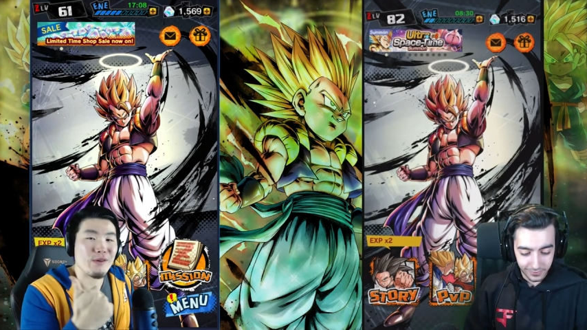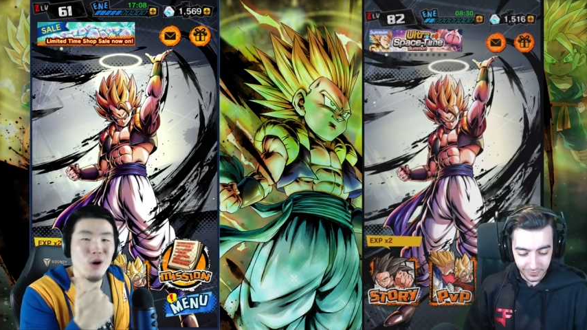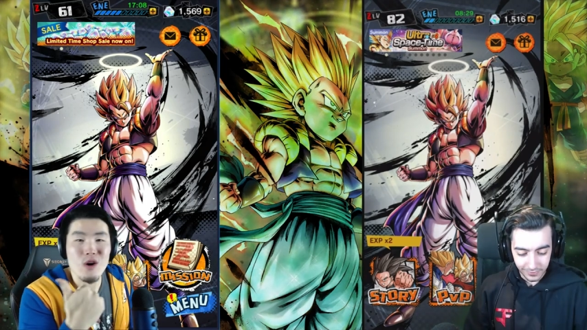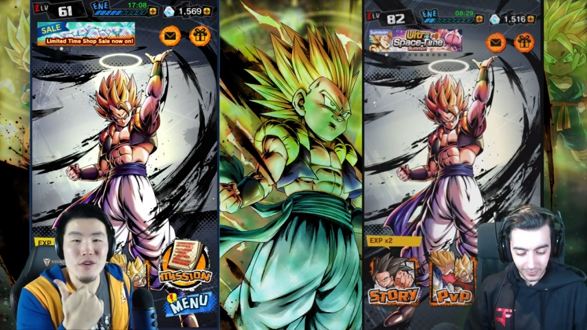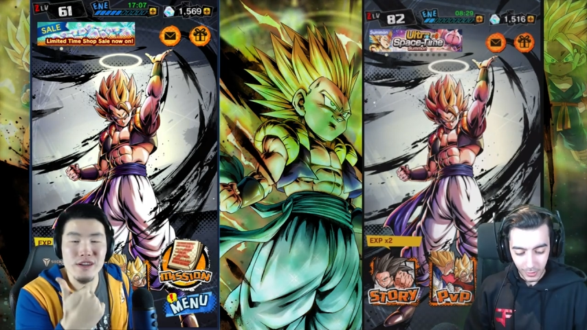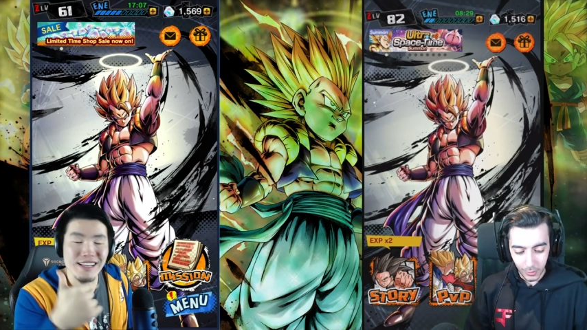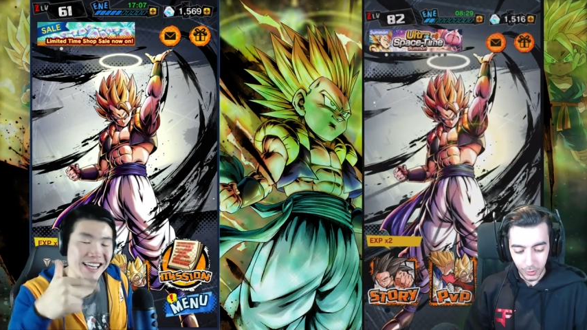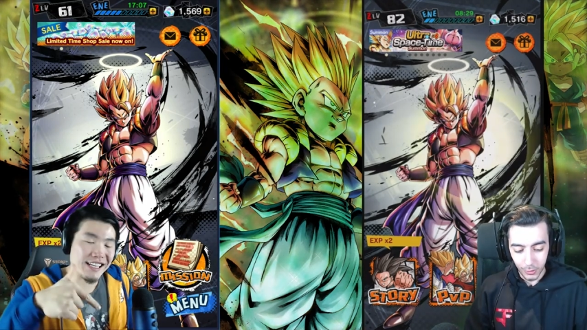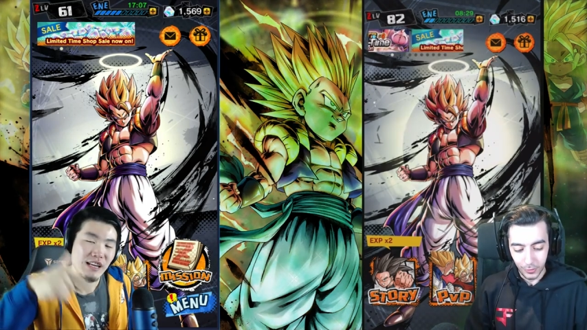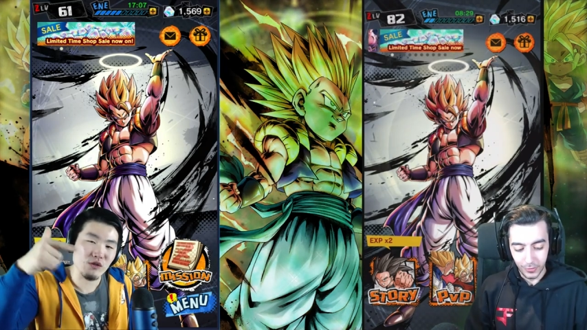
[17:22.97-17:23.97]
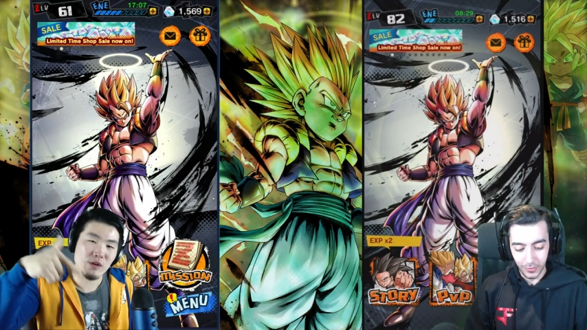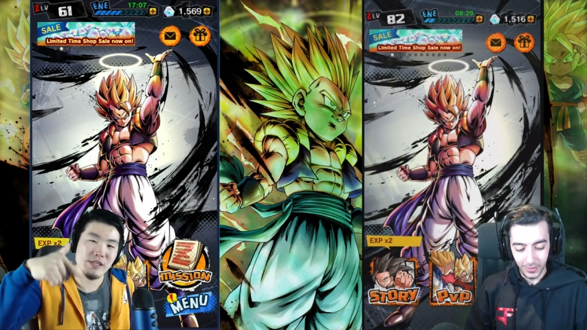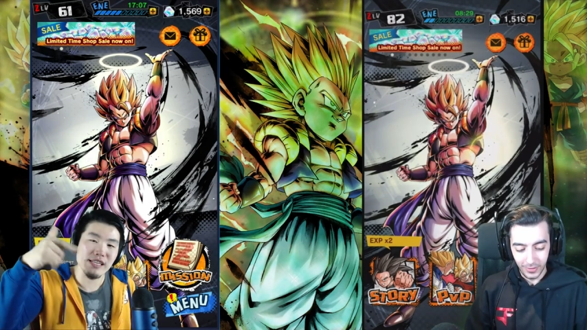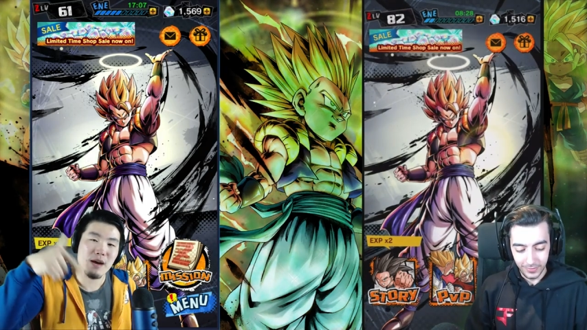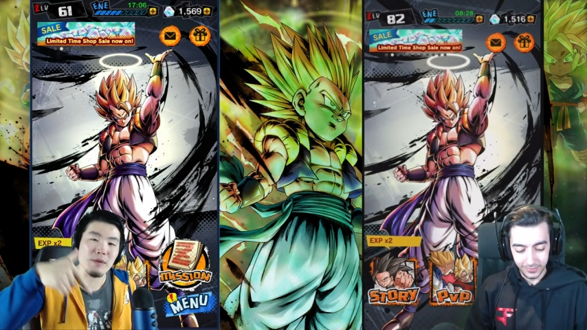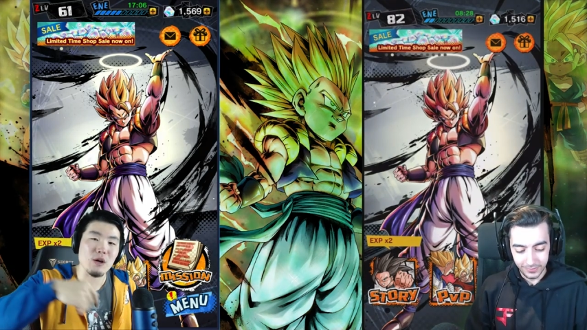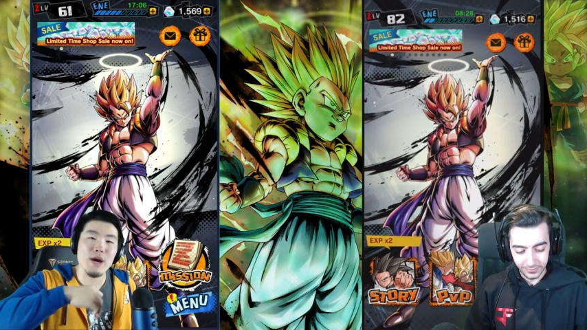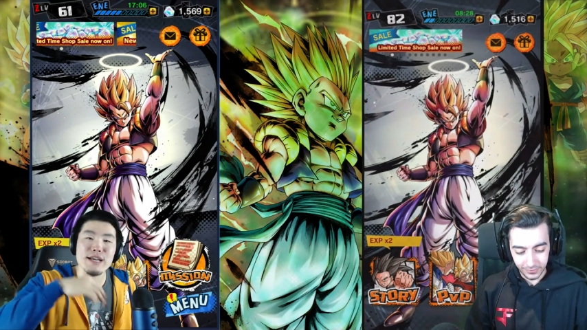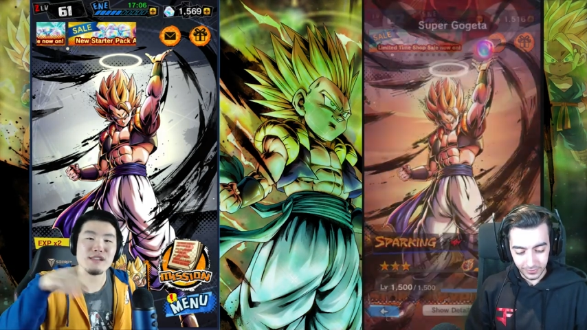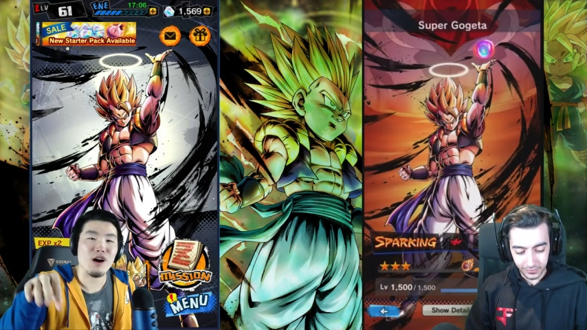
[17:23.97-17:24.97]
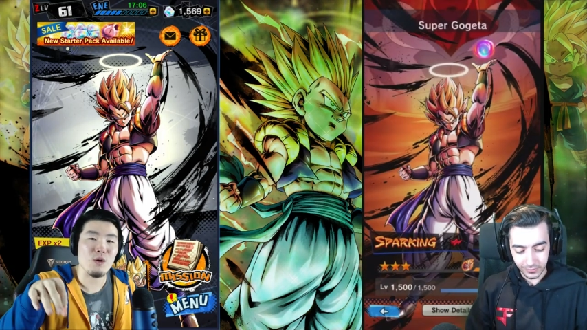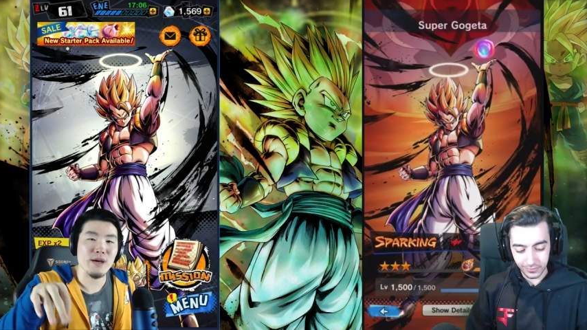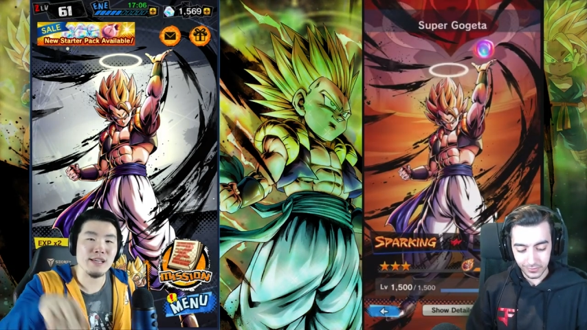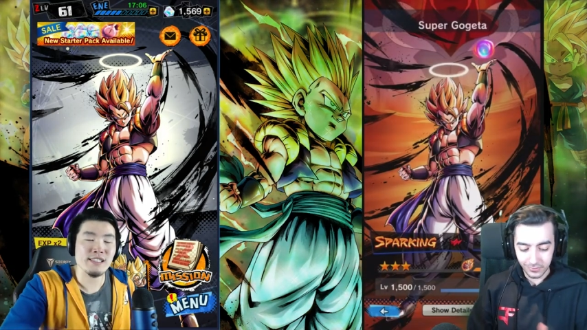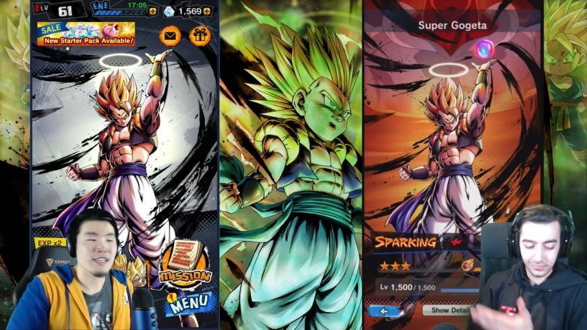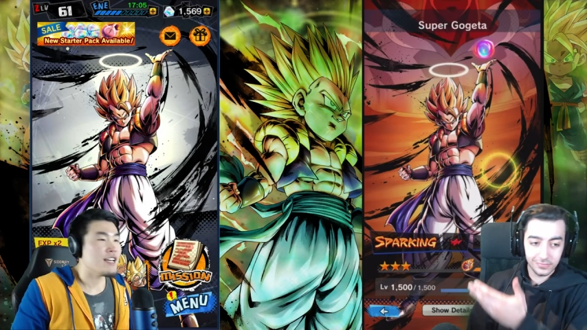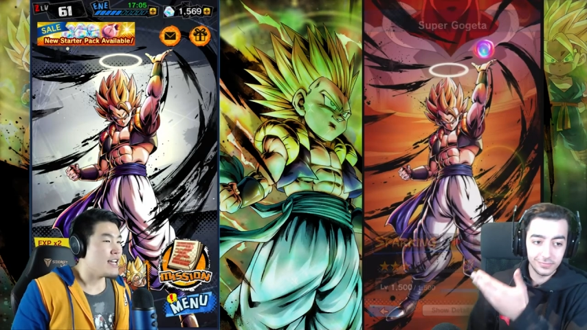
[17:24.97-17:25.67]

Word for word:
Speaker 1: Go over, link in the description down below, as always.